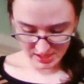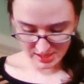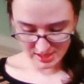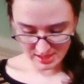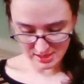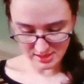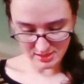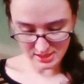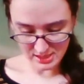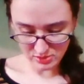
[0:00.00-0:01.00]

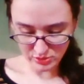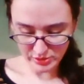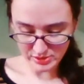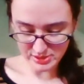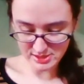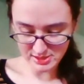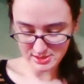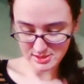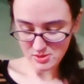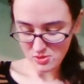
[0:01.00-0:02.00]
And it looks
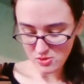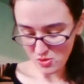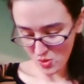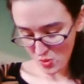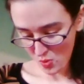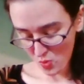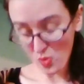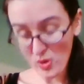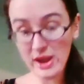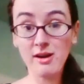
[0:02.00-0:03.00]

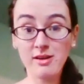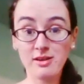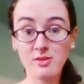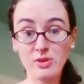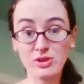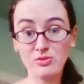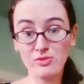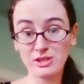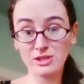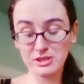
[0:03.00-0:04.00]
way harder when you
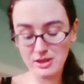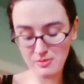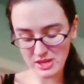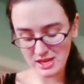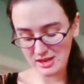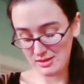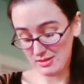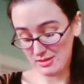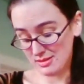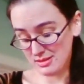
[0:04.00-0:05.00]
finish it up than it
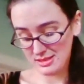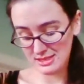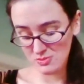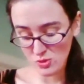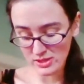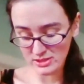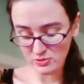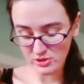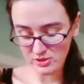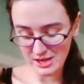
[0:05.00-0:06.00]
was
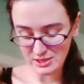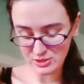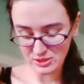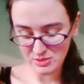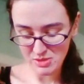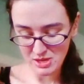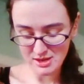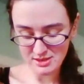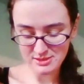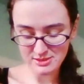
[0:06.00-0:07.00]
for you to actually make.
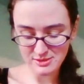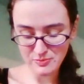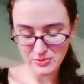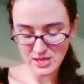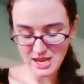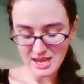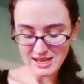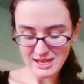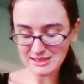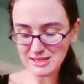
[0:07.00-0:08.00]
So
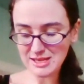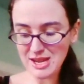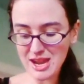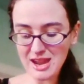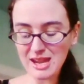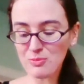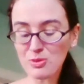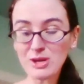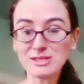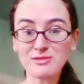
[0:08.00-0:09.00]
it's
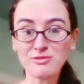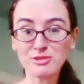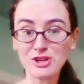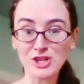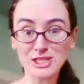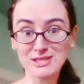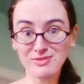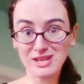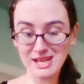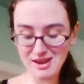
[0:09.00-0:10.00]
impressive results
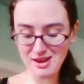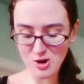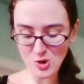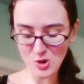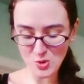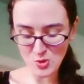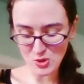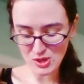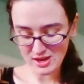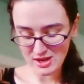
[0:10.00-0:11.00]
for not a whole
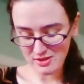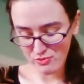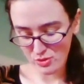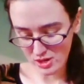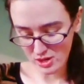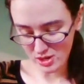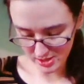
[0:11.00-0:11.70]
lot of work.